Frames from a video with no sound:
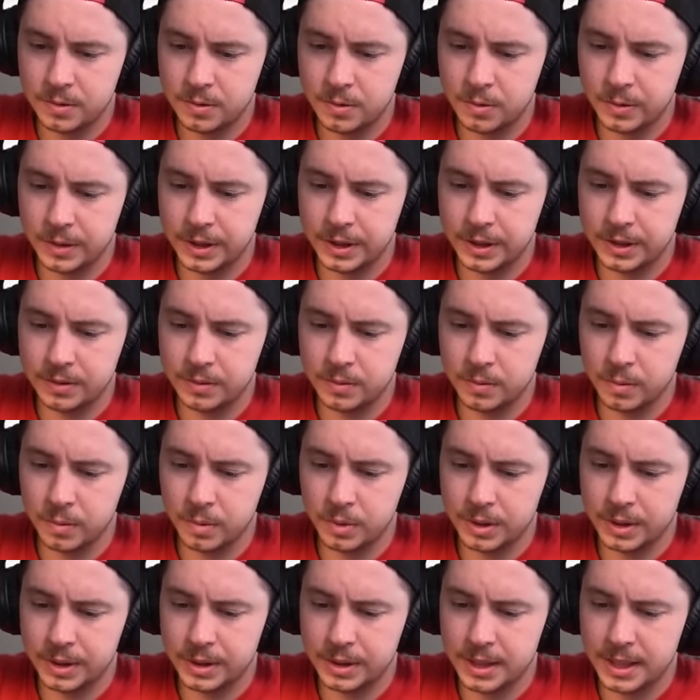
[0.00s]
Queen,
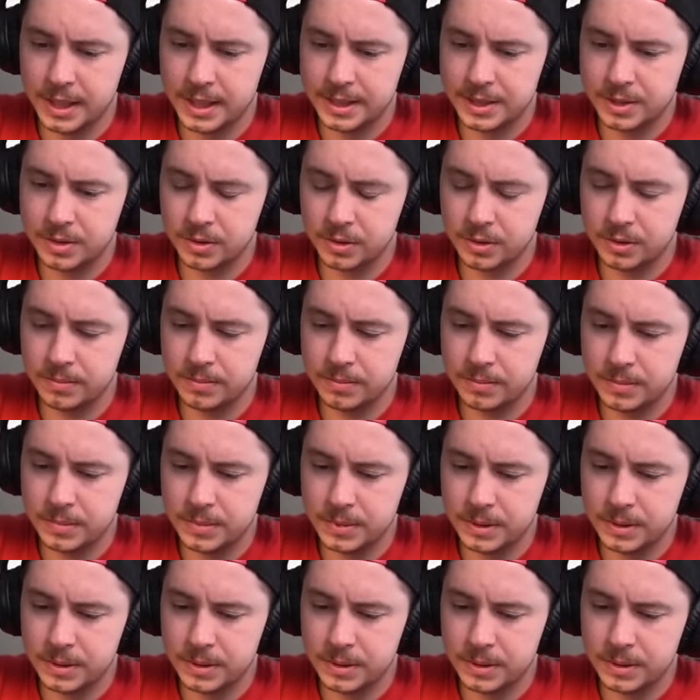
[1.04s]
Warden, Ice Golem.